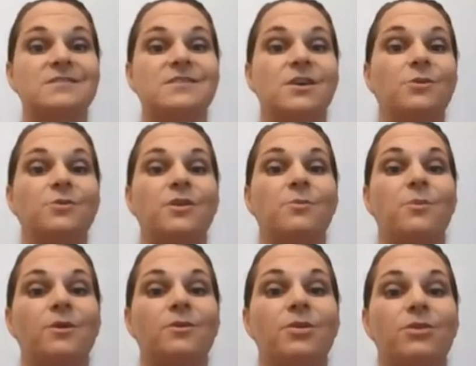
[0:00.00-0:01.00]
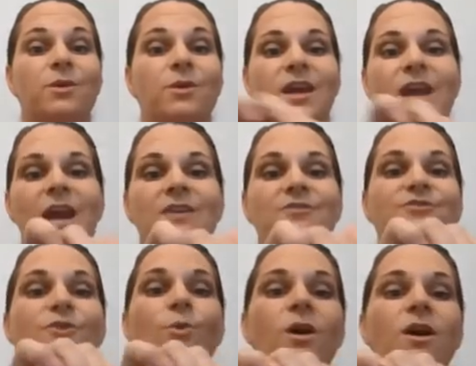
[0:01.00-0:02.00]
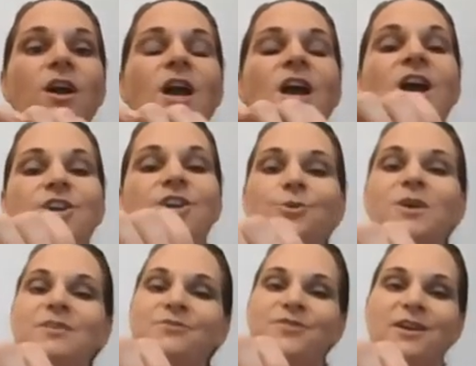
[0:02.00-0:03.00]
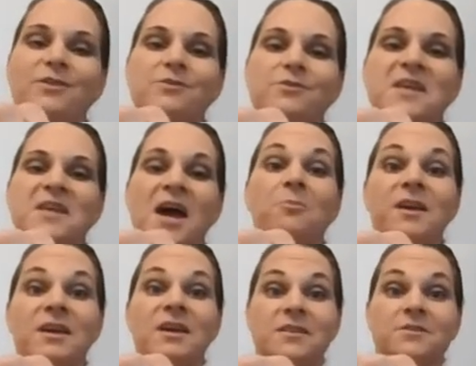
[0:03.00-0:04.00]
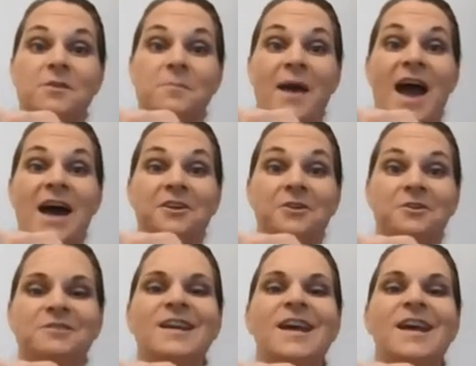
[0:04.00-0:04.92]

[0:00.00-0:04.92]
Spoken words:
So the word 3 and 4, you can figure those out because there's a pattern